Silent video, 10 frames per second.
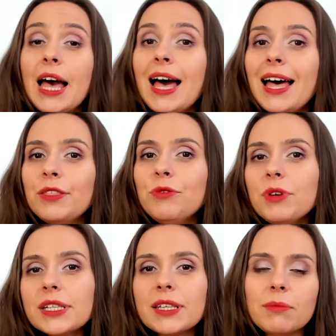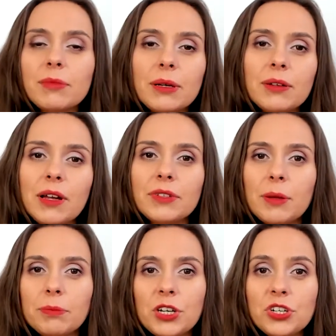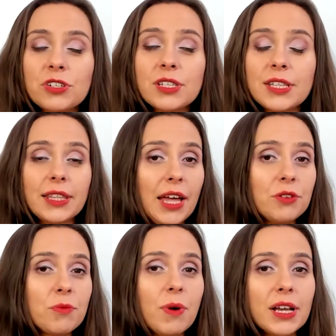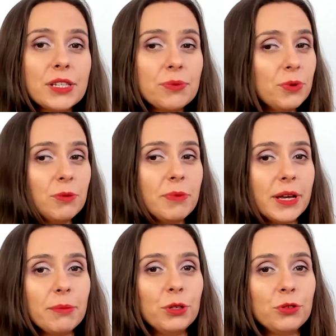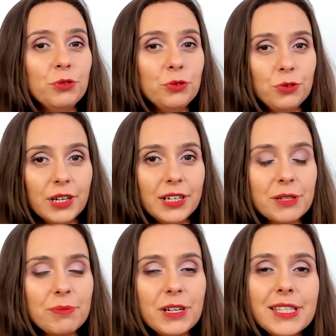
doing some adaptations that otherwise we will be able to do during the sprints,